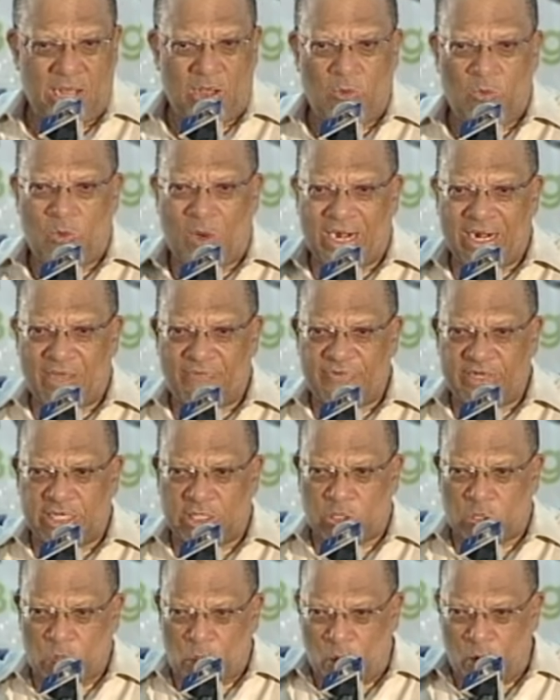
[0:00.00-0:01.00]
one of the
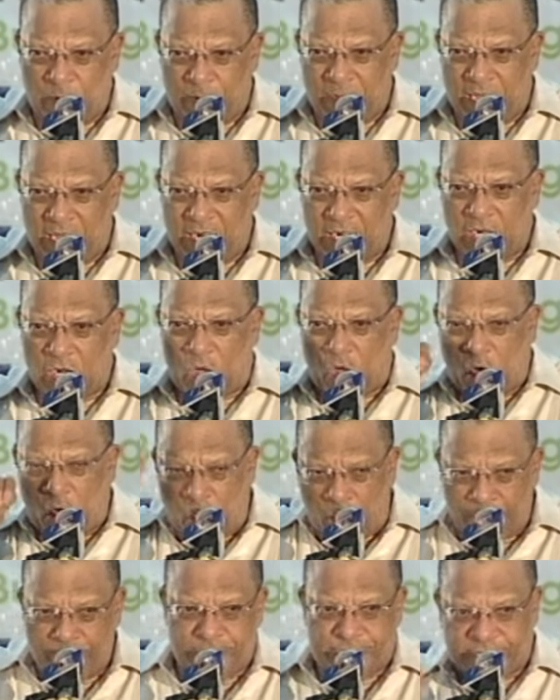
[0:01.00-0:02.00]
global
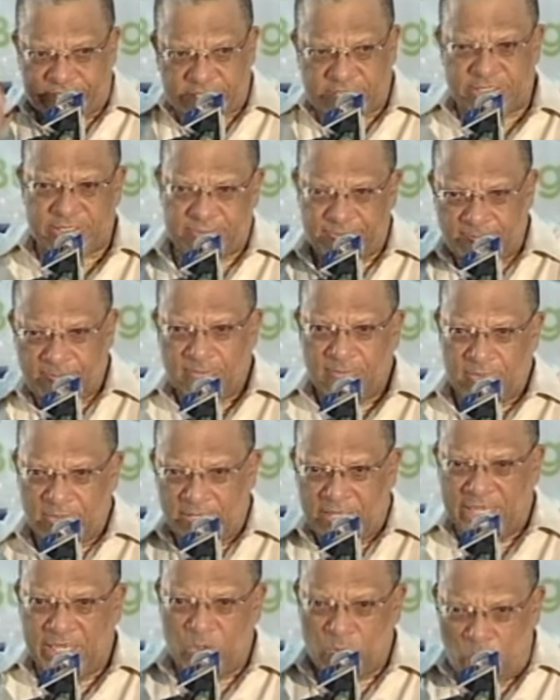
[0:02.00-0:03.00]
hubs
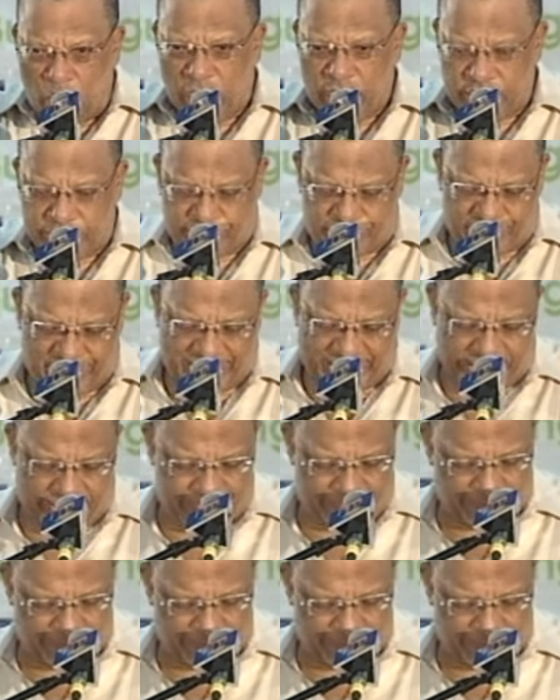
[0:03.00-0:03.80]
in world trade.